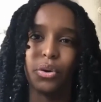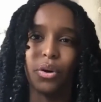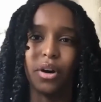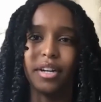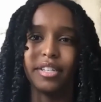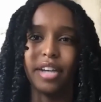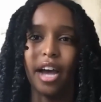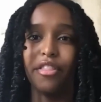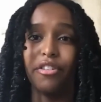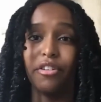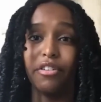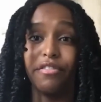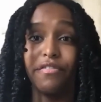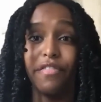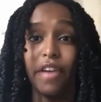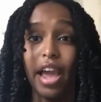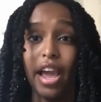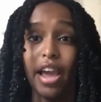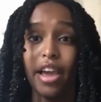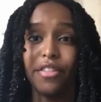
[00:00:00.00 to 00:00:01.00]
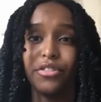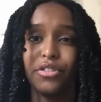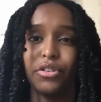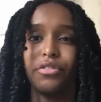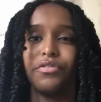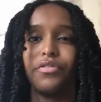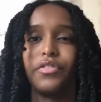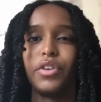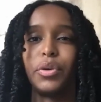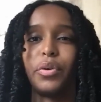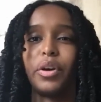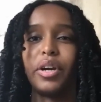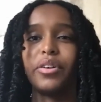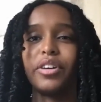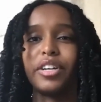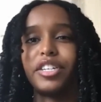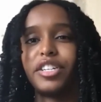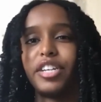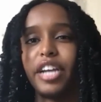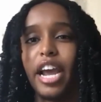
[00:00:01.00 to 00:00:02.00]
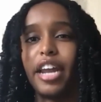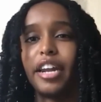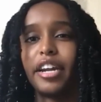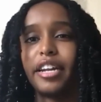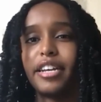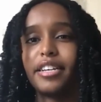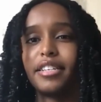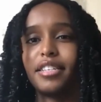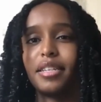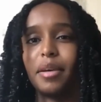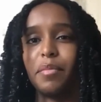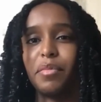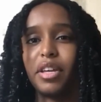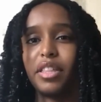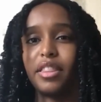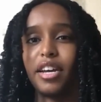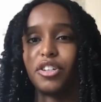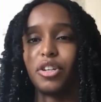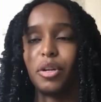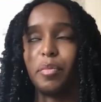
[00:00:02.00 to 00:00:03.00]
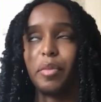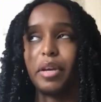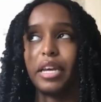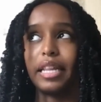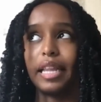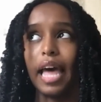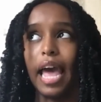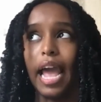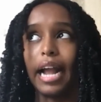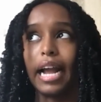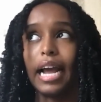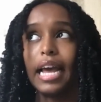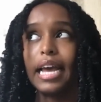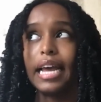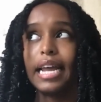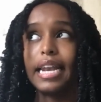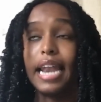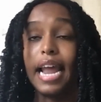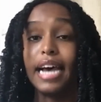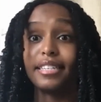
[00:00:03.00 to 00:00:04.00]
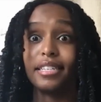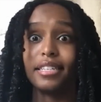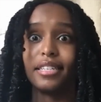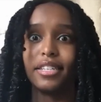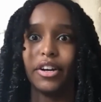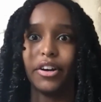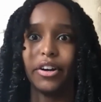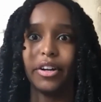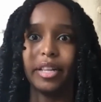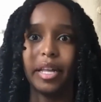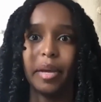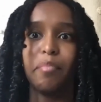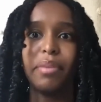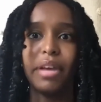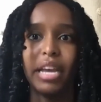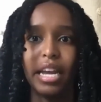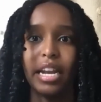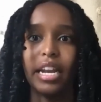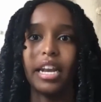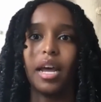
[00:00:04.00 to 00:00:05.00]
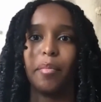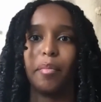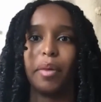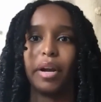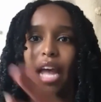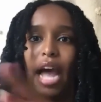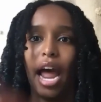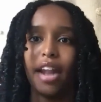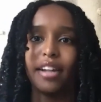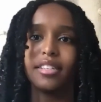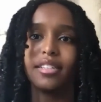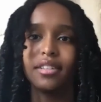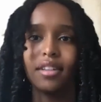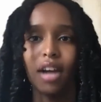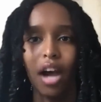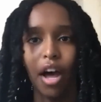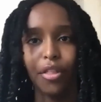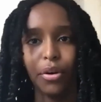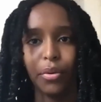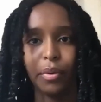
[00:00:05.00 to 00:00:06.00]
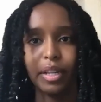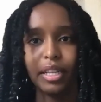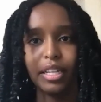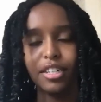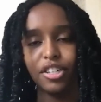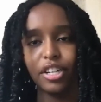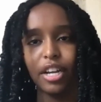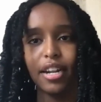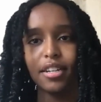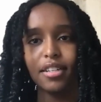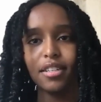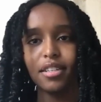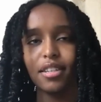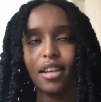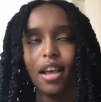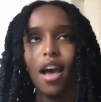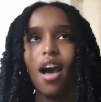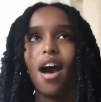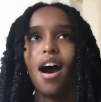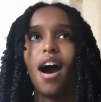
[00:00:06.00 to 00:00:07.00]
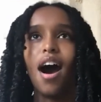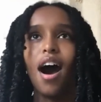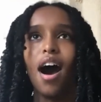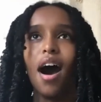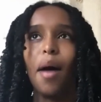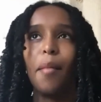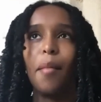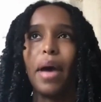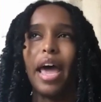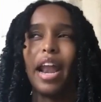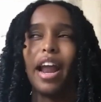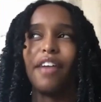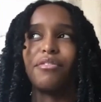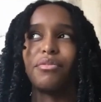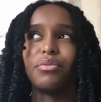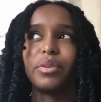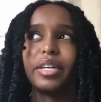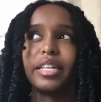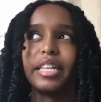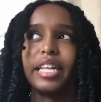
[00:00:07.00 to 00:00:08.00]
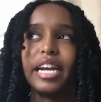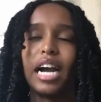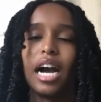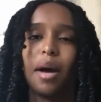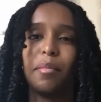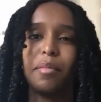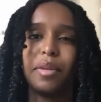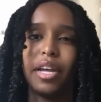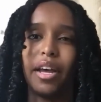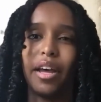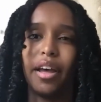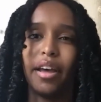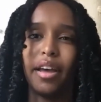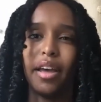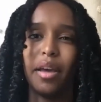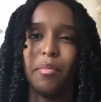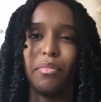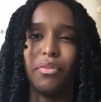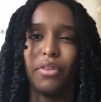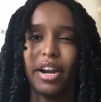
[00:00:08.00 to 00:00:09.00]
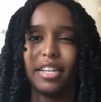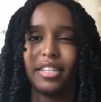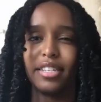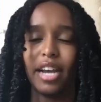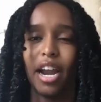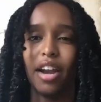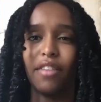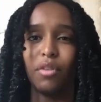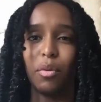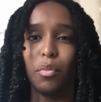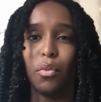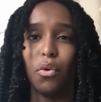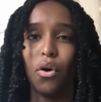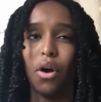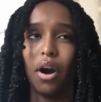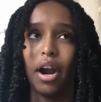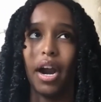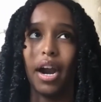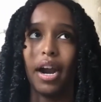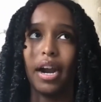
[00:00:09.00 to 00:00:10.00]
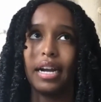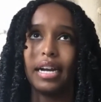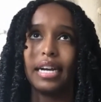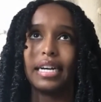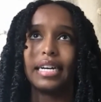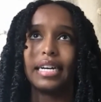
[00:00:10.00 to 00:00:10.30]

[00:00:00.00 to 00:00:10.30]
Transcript: towards other faiths or viewing Christianity as something that should be like necessarily pinned up against other religions. And I've really come to embrace kind of a more